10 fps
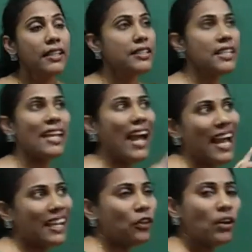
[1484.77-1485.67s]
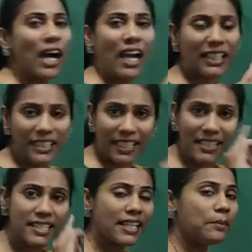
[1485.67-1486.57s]
See,
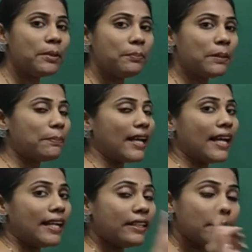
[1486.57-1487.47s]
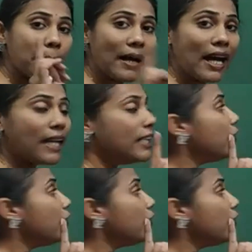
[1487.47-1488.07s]
haloalkanes can be prepared by